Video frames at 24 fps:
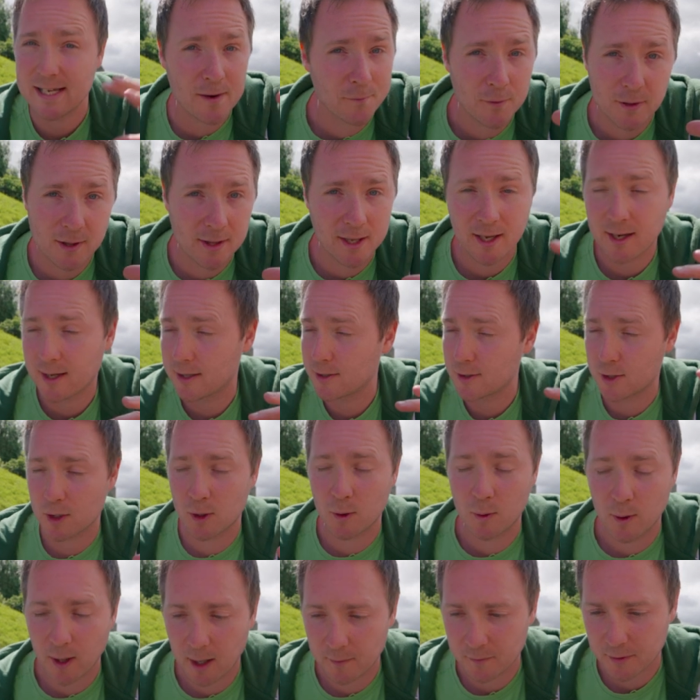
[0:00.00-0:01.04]
everything and
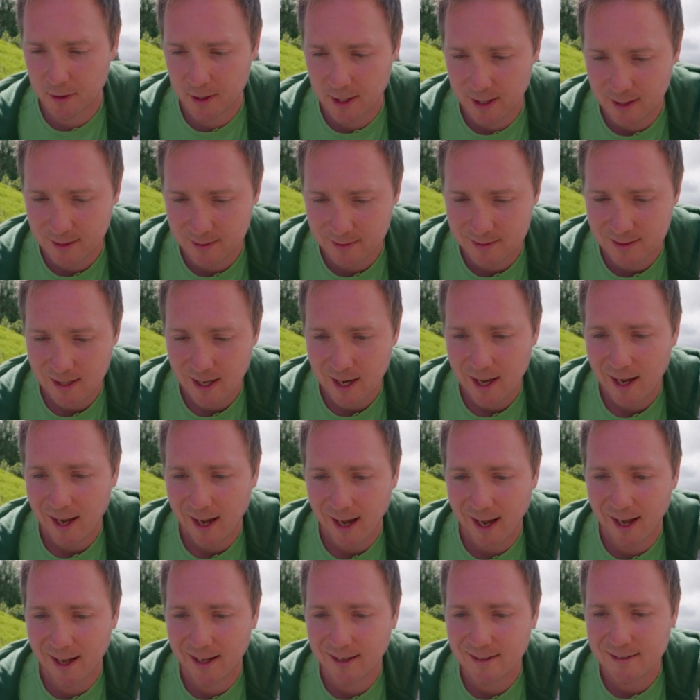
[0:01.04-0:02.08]
do other things.
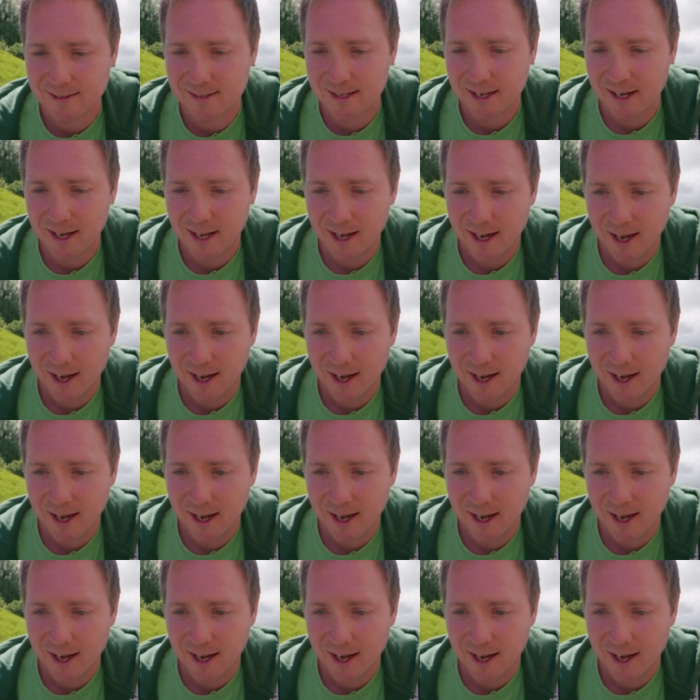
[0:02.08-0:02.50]
And